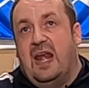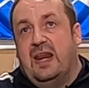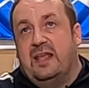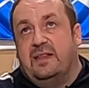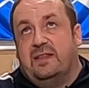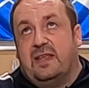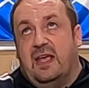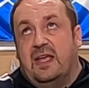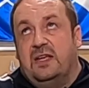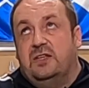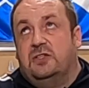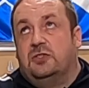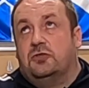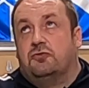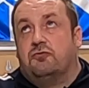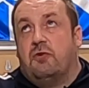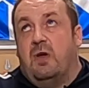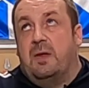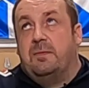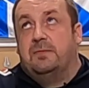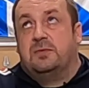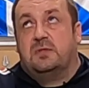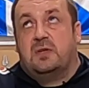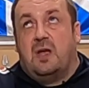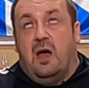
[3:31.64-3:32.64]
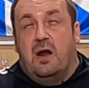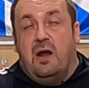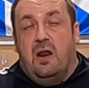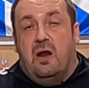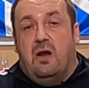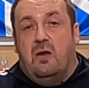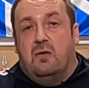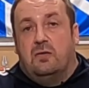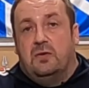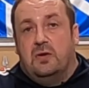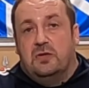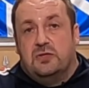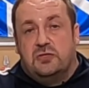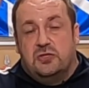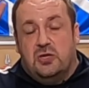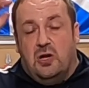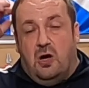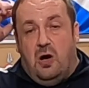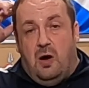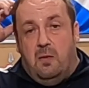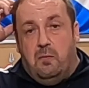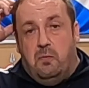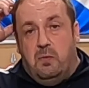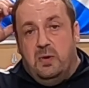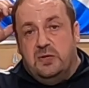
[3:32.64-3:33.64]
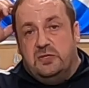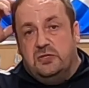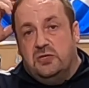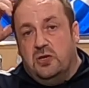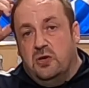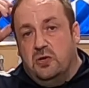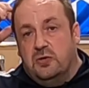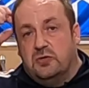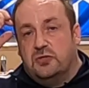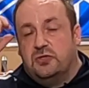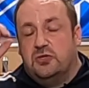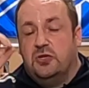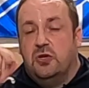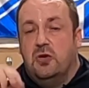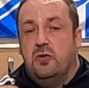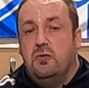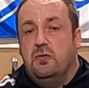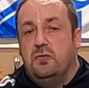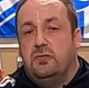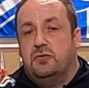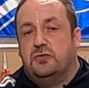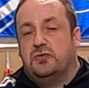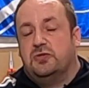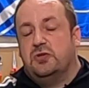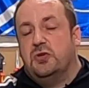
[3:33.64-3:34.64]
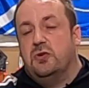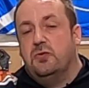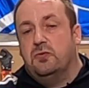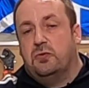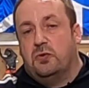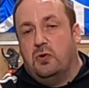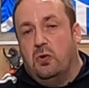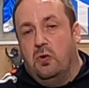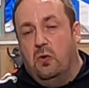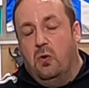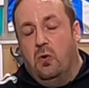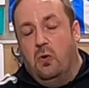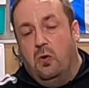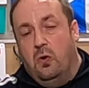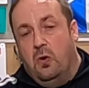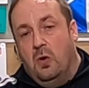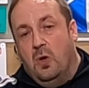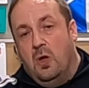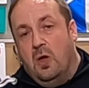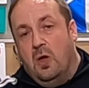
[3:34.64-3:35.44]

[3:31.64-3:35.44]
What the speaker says: LED strips going along the top, we took two core